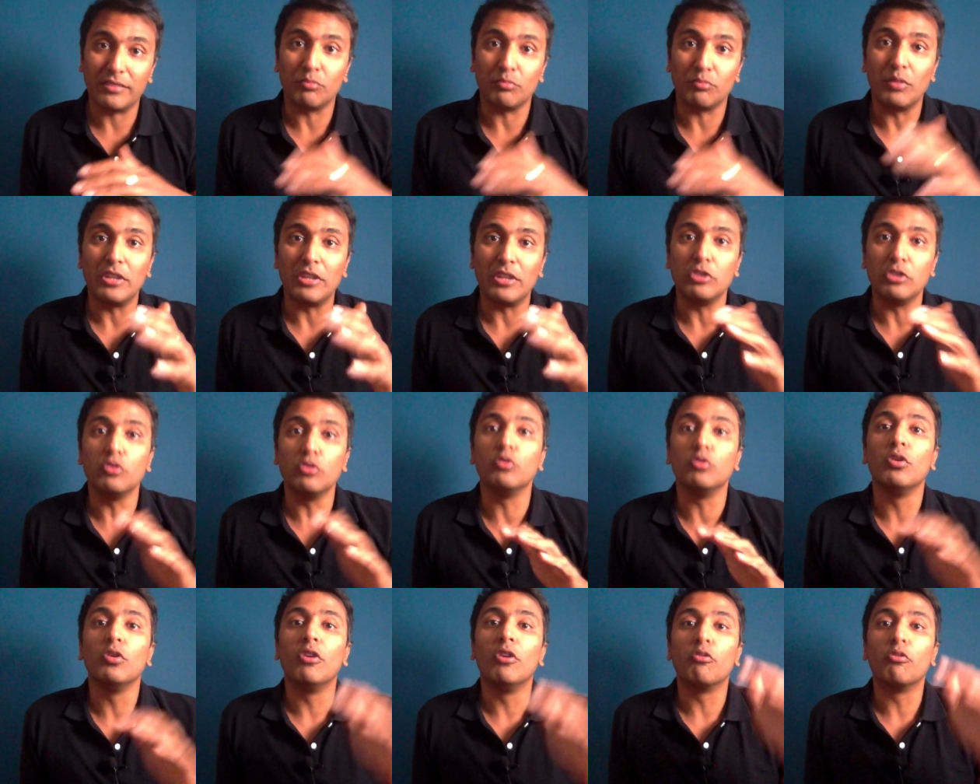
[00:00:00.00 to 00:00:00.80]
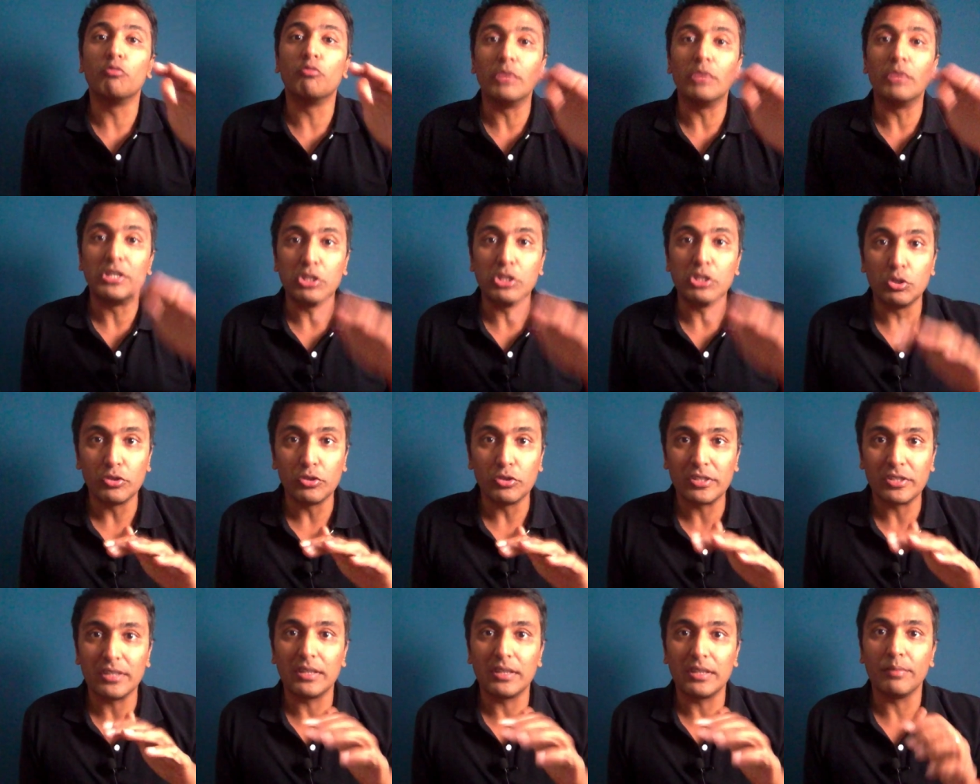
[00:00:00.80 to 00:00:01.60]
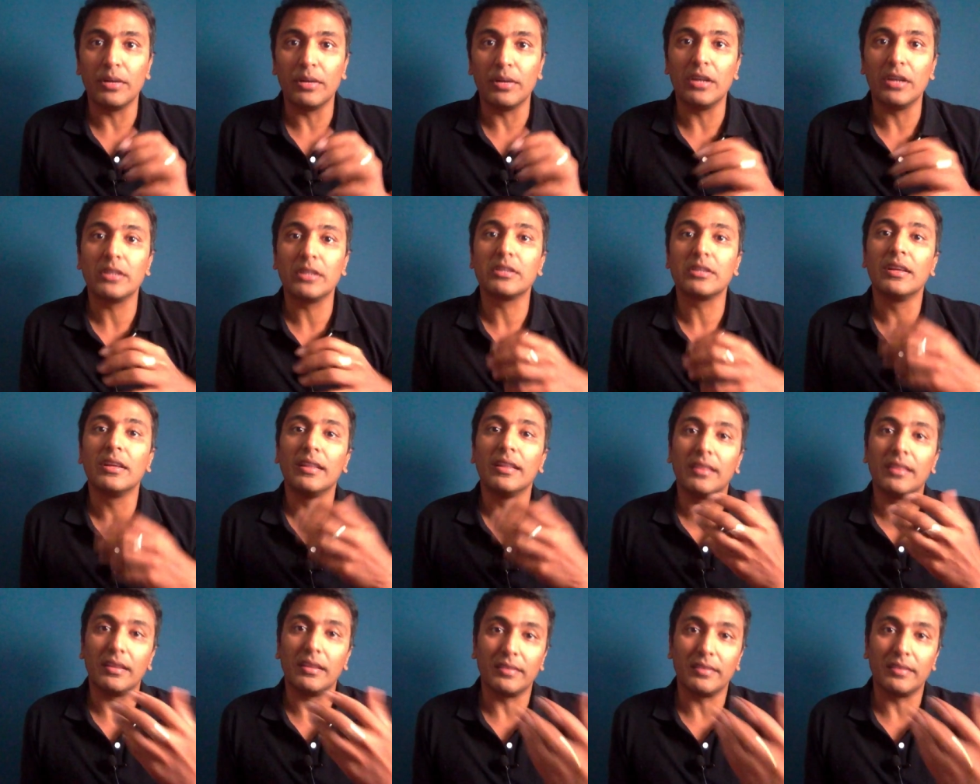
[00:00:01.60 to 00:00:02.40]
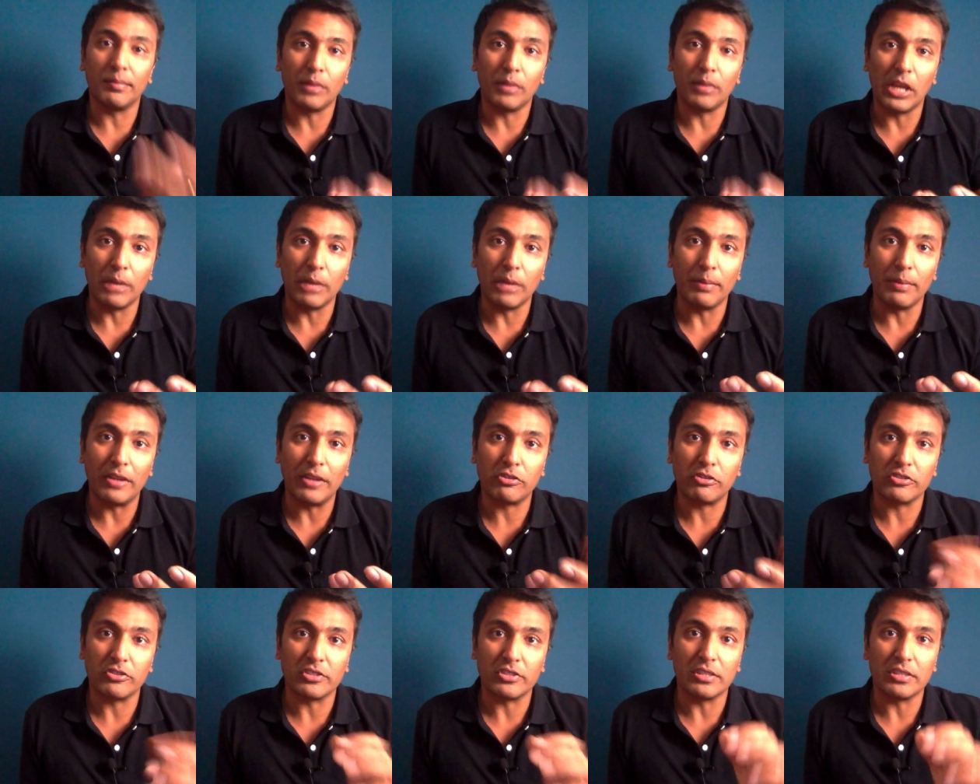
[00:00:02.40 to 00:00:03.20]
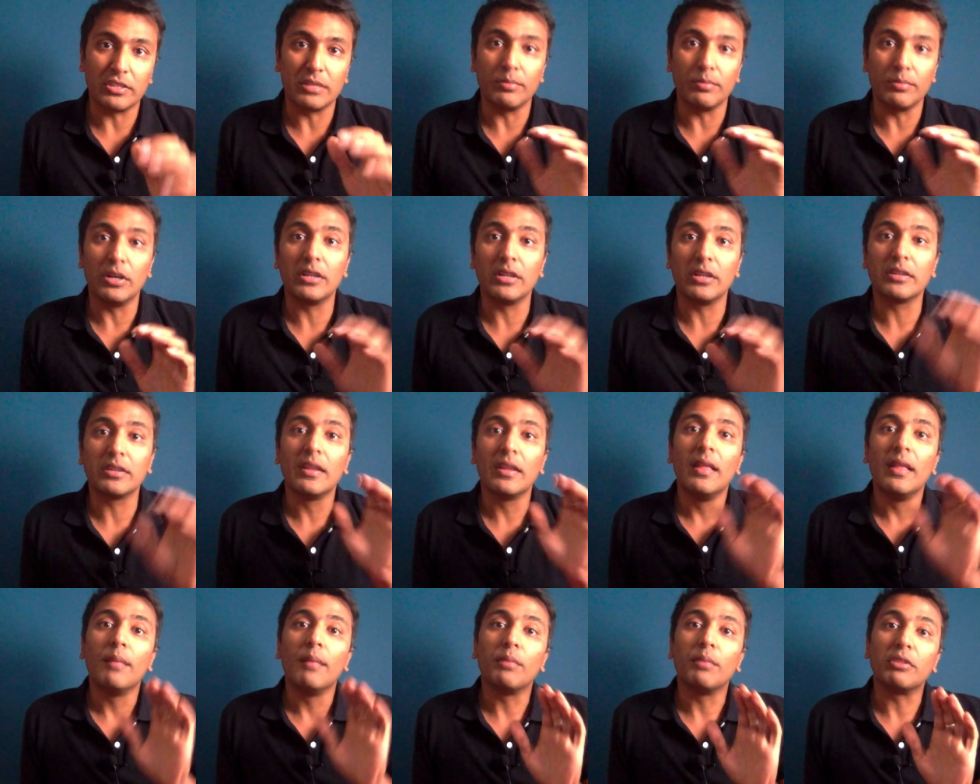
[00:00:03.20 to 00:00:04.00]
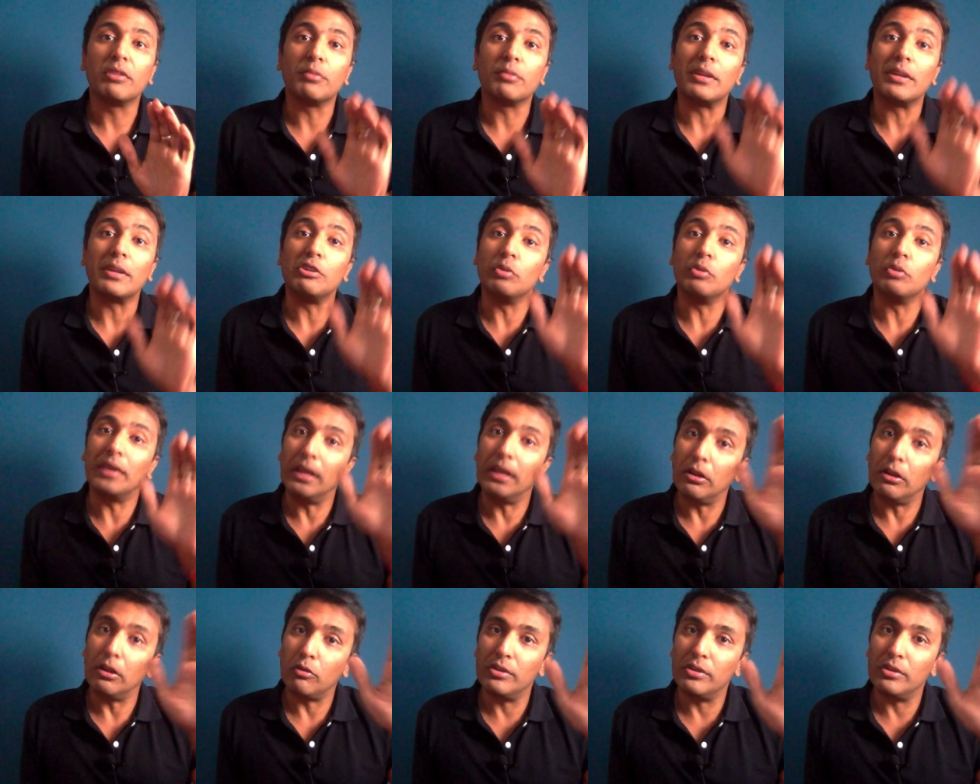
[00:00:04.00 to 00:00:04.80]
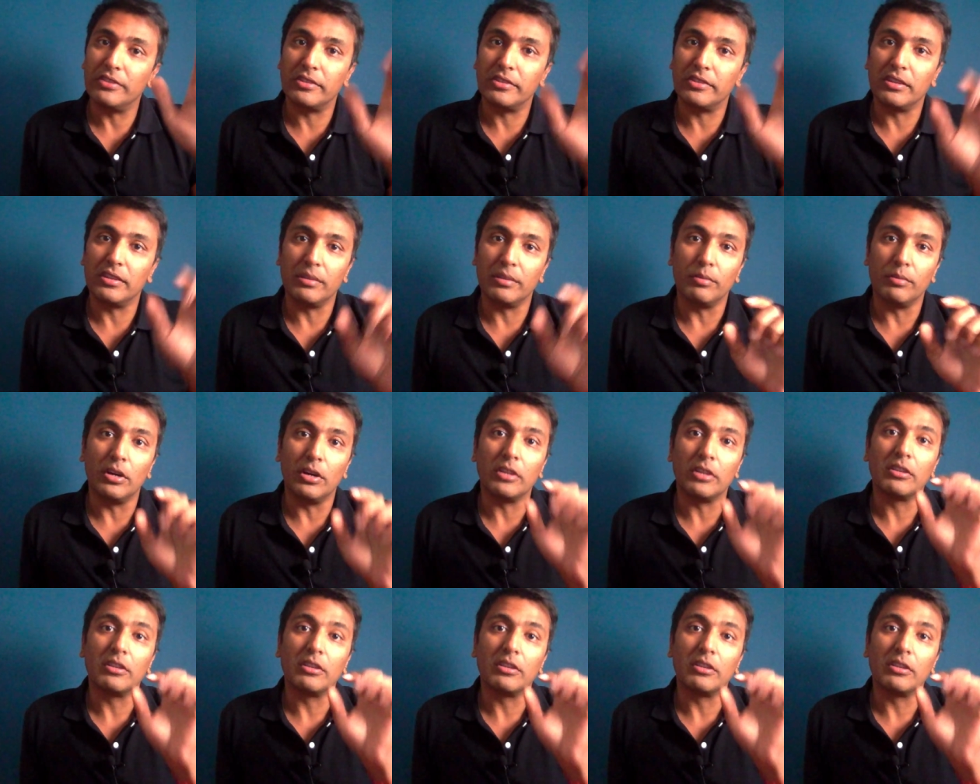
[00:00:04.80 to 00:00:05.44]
When you reduce the demand, the supply matches the demand, but when you increase the demand,